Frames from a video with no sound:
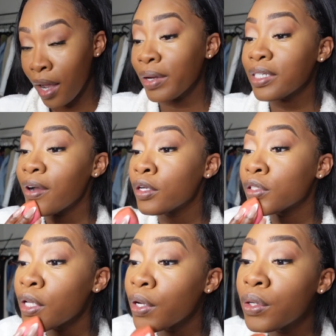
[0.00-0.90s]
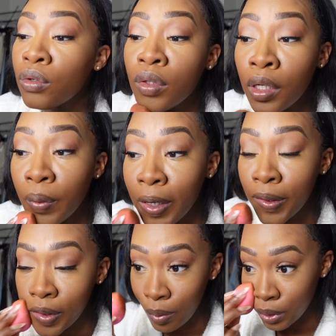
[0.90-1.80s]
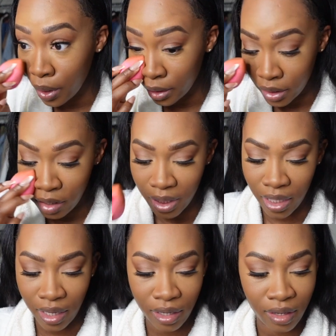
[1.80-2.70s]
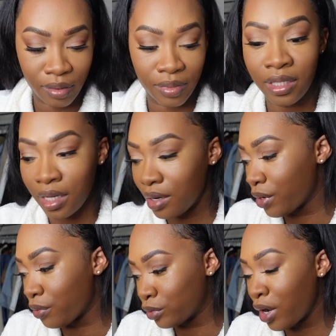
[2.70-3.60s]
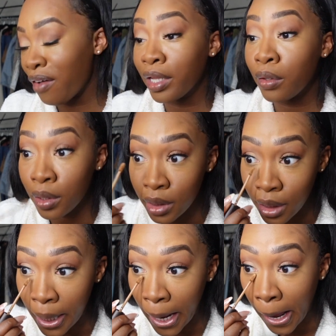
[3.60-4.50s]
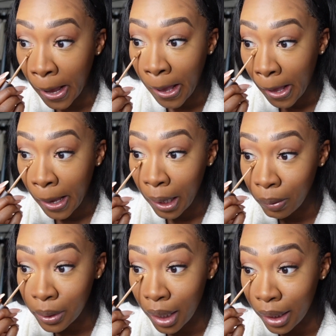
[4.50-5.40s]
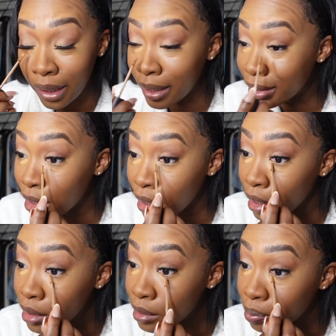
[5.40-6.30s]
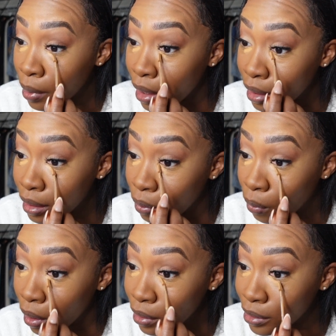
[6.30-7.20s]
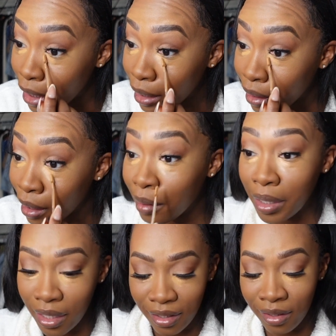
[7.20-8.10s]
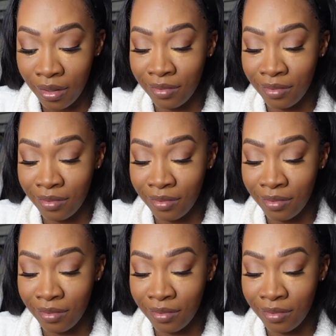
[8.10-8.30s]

All right, y'all. So anyway, they were trying to tell me that we're driving in on a Sunday. He was like, yeah, Sunday is probably the worst day to come in